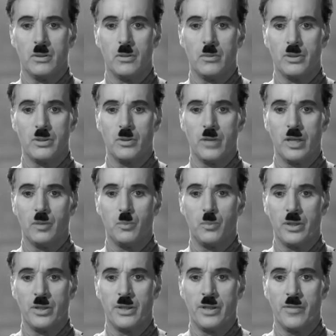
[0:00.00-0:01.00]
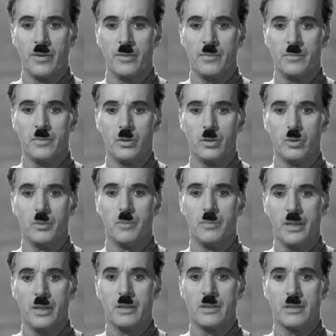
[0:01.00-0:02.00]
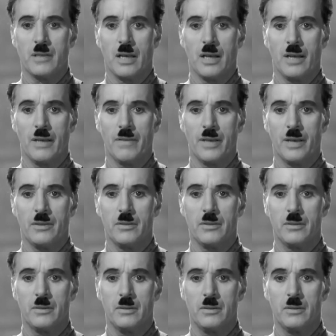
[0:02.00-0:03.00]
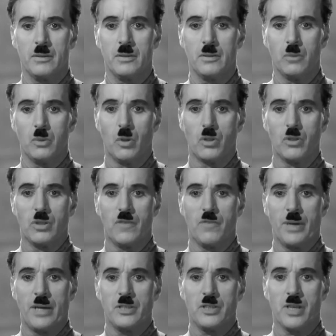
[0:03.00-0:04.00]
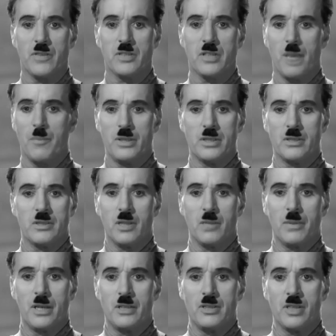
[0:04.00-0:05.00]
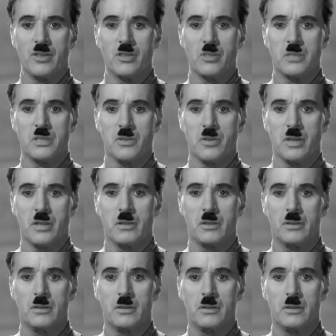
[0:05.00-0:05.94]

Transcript: We all want to help one another. Human beings are like that. We want to live by each other's happiness, not by each other's misery.